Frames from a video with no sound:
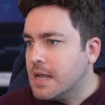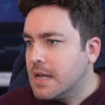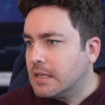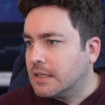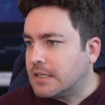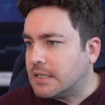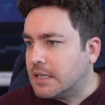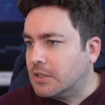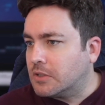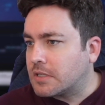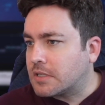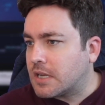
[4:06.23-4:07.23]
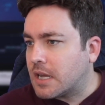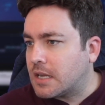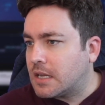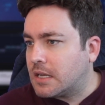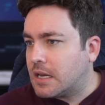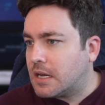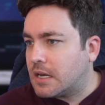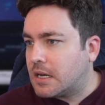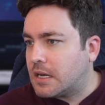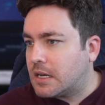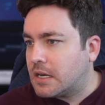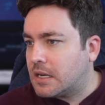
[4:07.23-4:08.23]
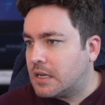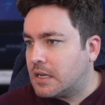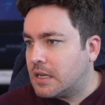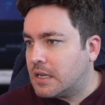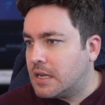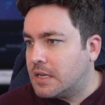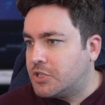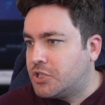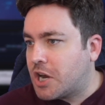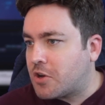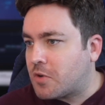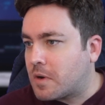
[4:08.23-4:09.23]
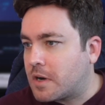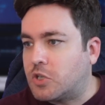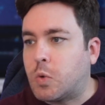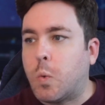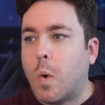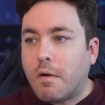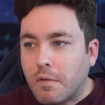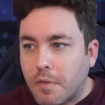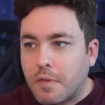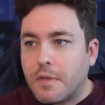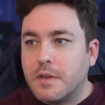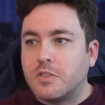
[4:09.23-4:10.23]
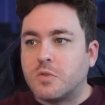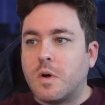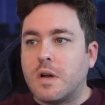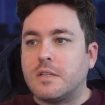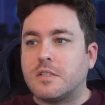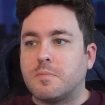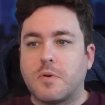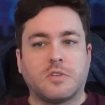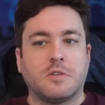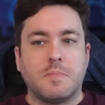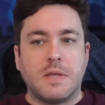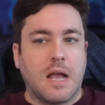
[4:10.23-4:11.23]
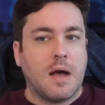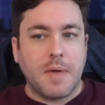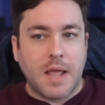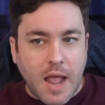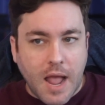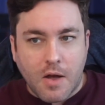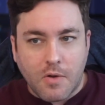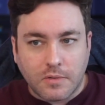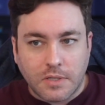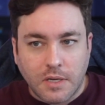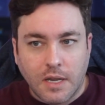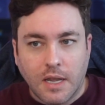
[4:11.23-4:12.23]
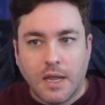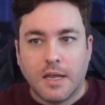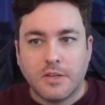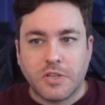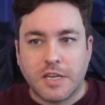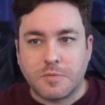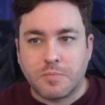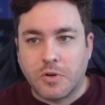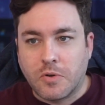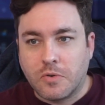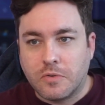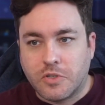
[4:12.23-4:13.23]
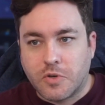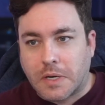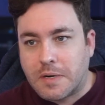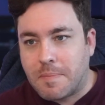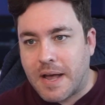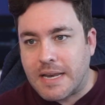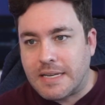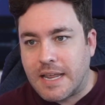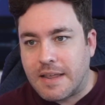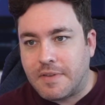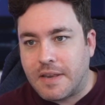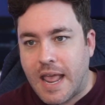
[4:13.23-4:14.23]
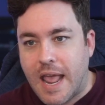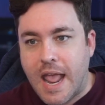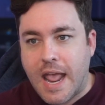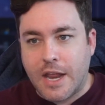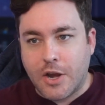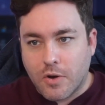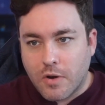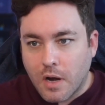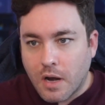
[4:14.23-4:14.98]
Let's see. It looks like January 12th is when it's supposed to be coming out. So that's pretty cool. Directed by David Ayer,